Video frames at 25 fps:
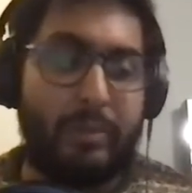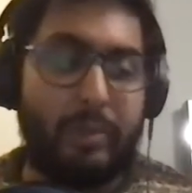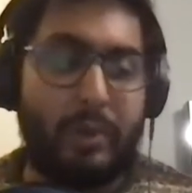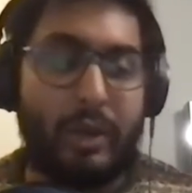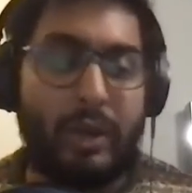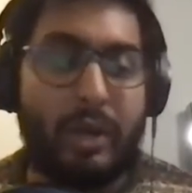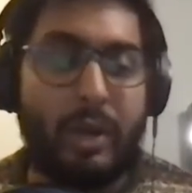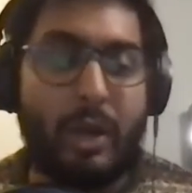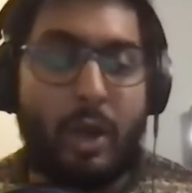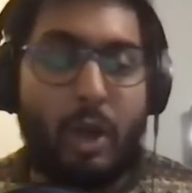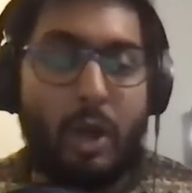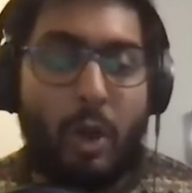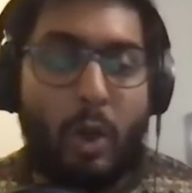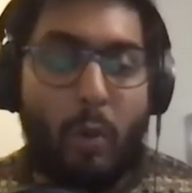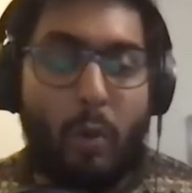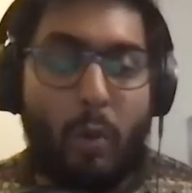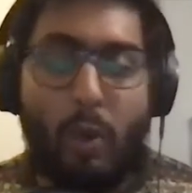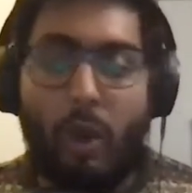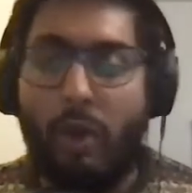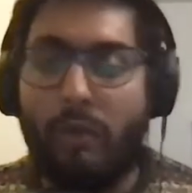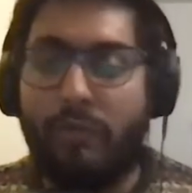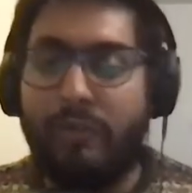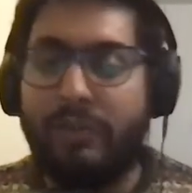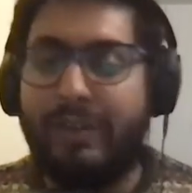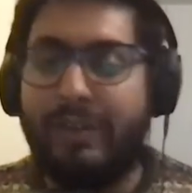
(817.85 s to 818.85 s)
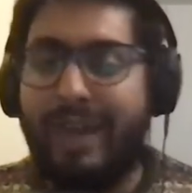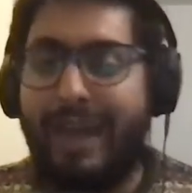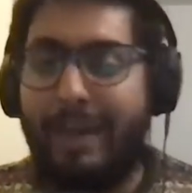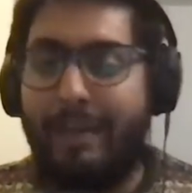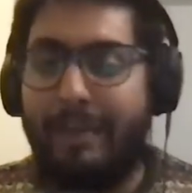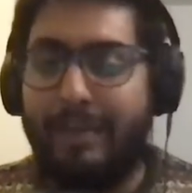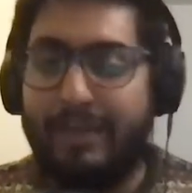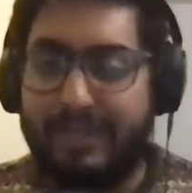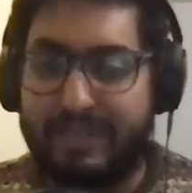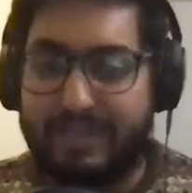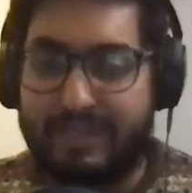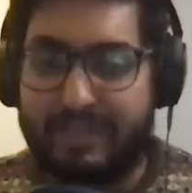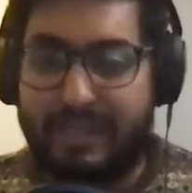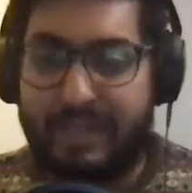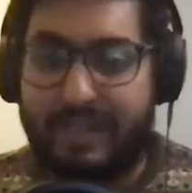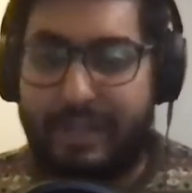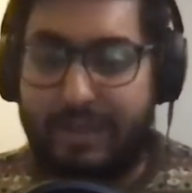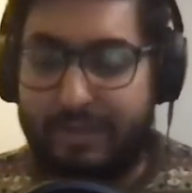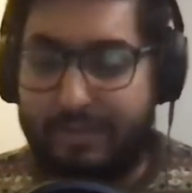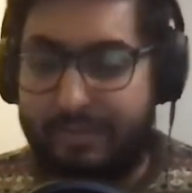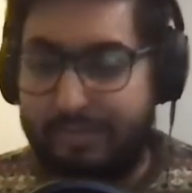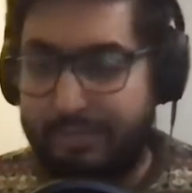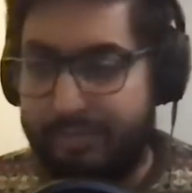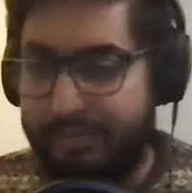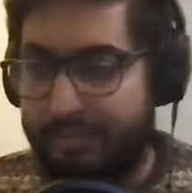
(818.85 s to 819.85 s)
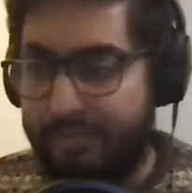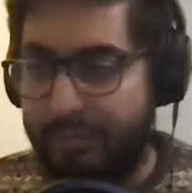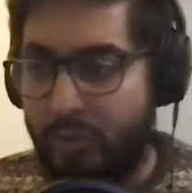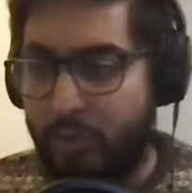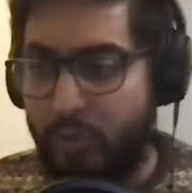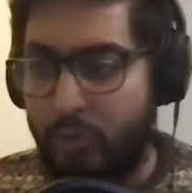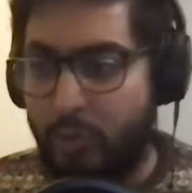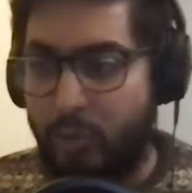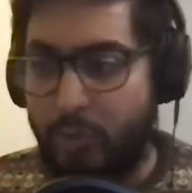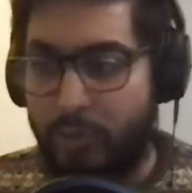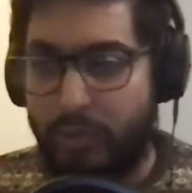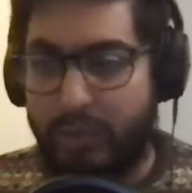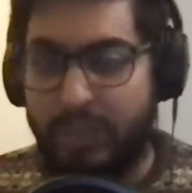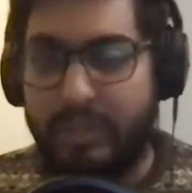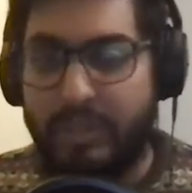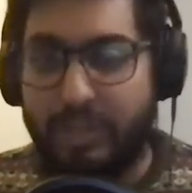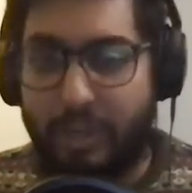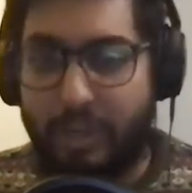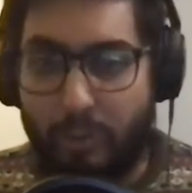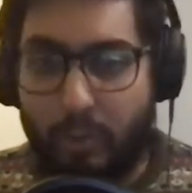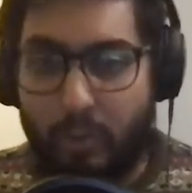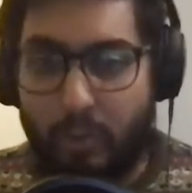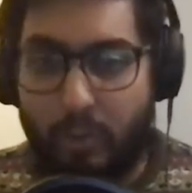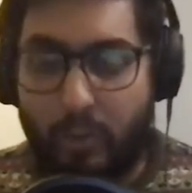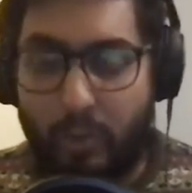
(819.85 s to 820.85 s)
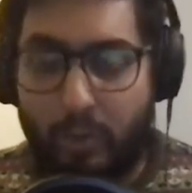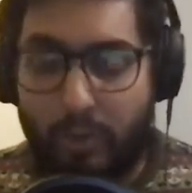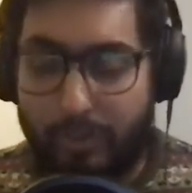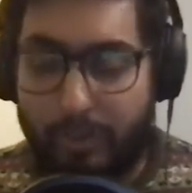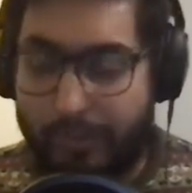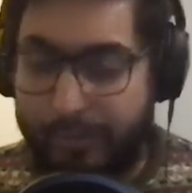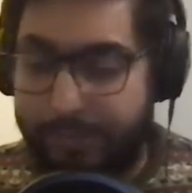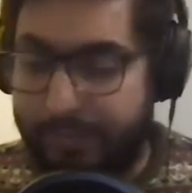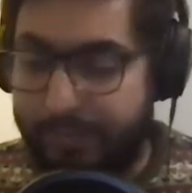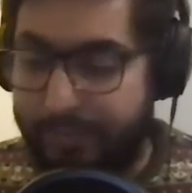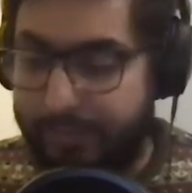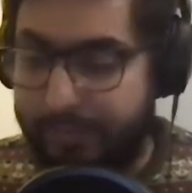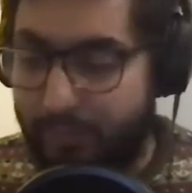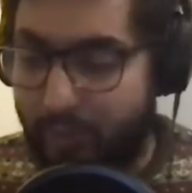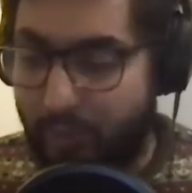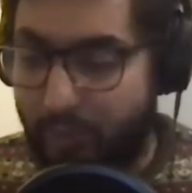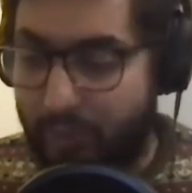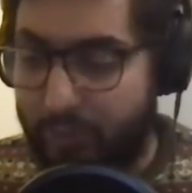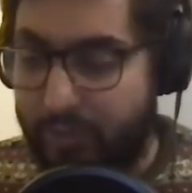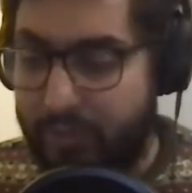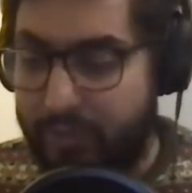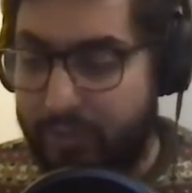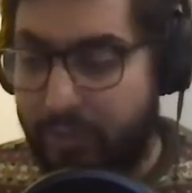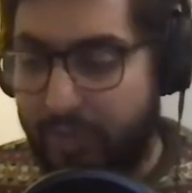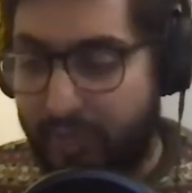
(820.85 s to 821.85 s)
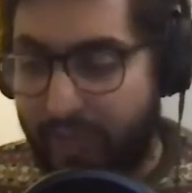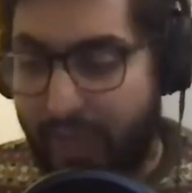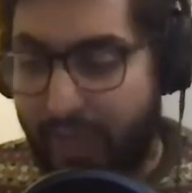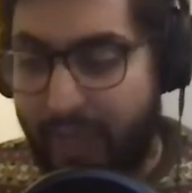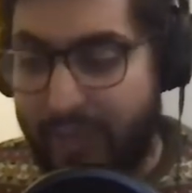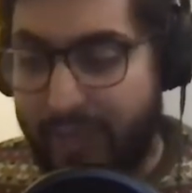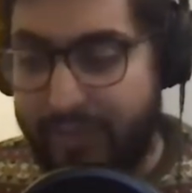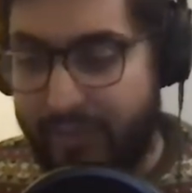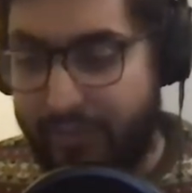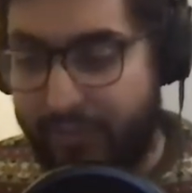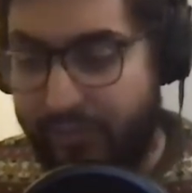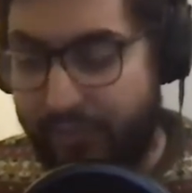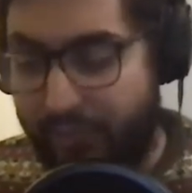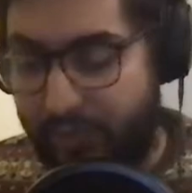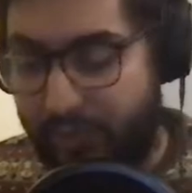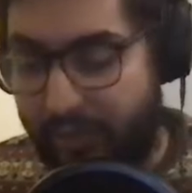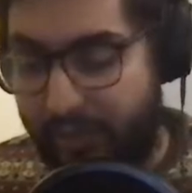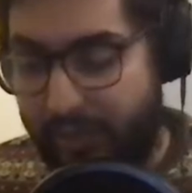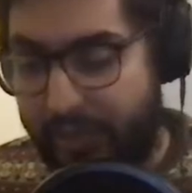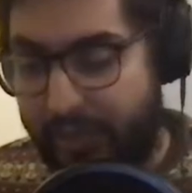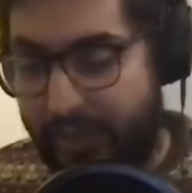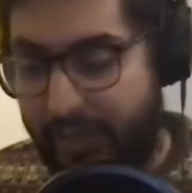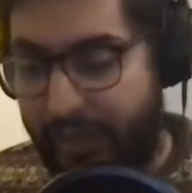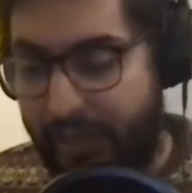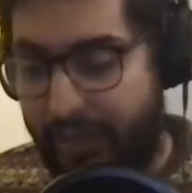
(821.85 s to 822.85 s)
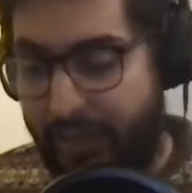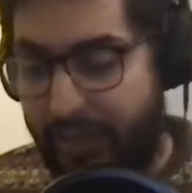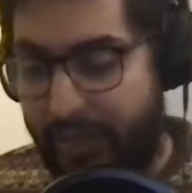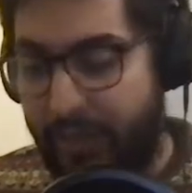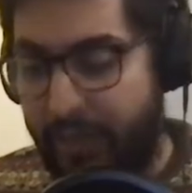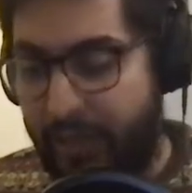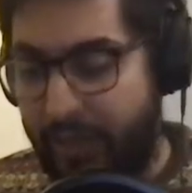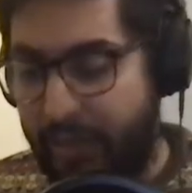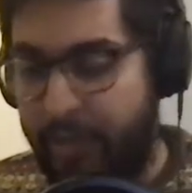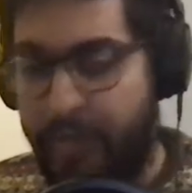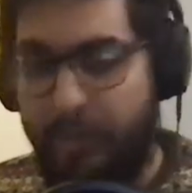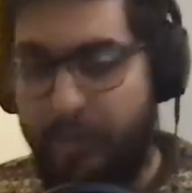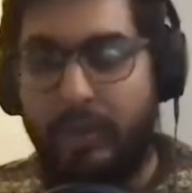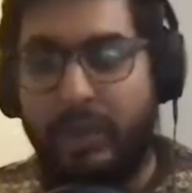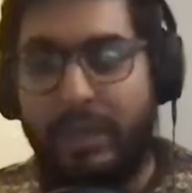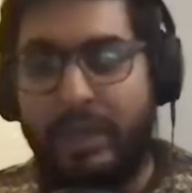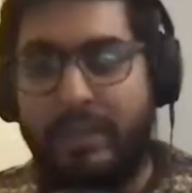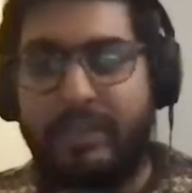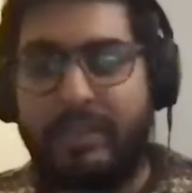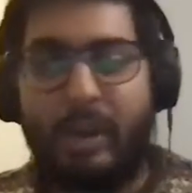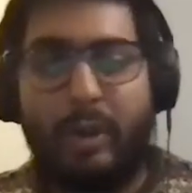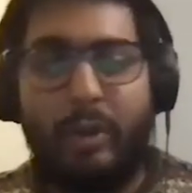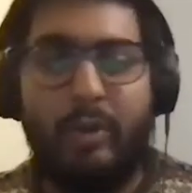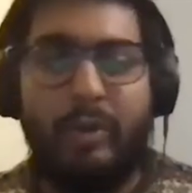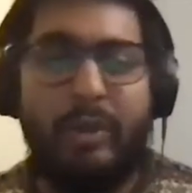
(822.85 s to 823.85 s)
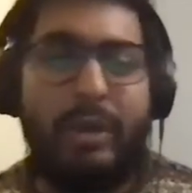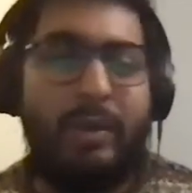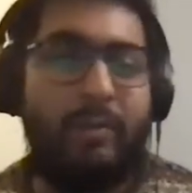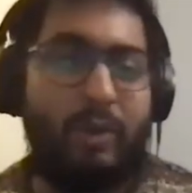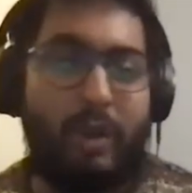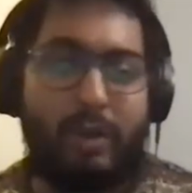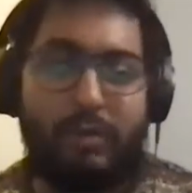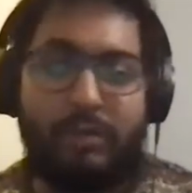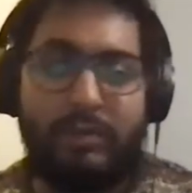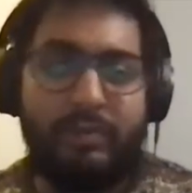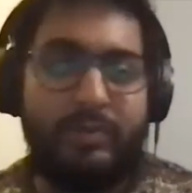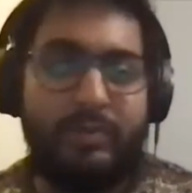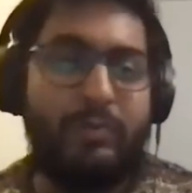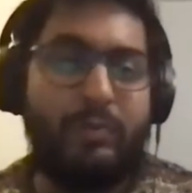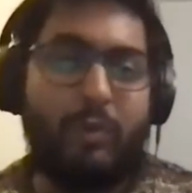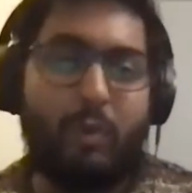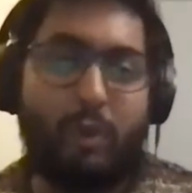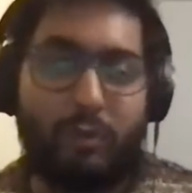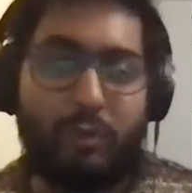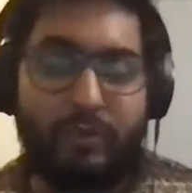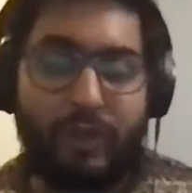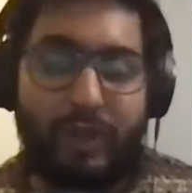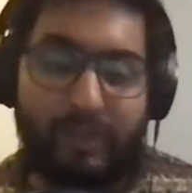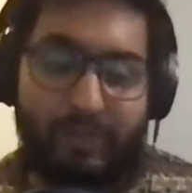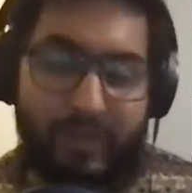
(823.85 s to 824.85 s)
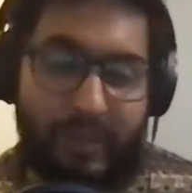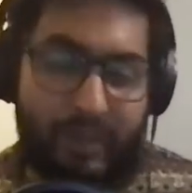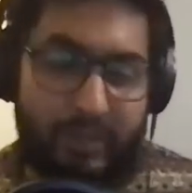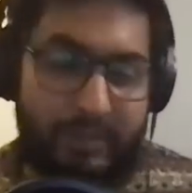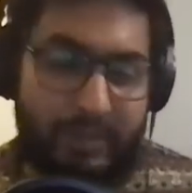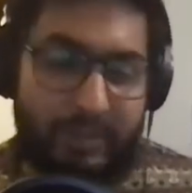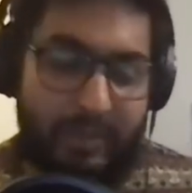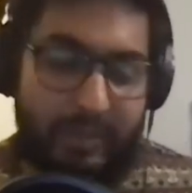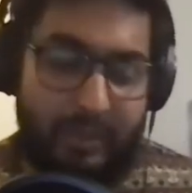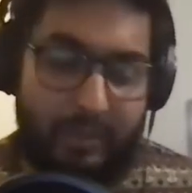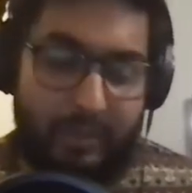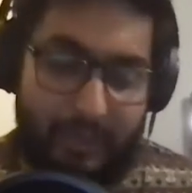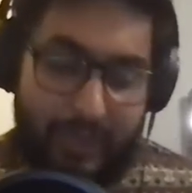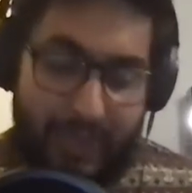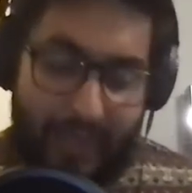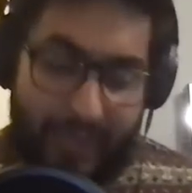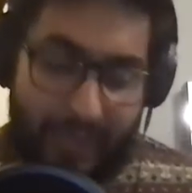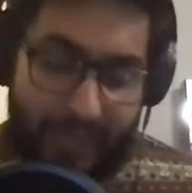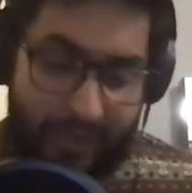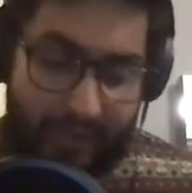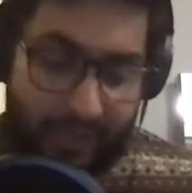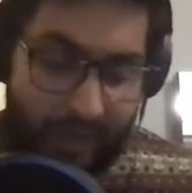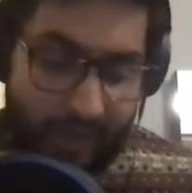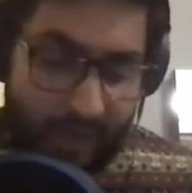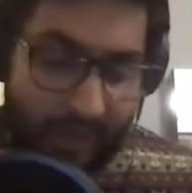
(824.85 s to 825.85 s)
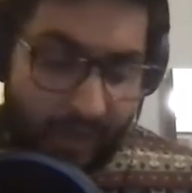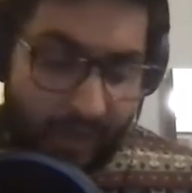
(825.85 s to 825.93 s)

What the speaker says: But what often happens is that you reach out to this big ass affiliate, and you reach out to them whatever 4 or 5 times, and they'd be like,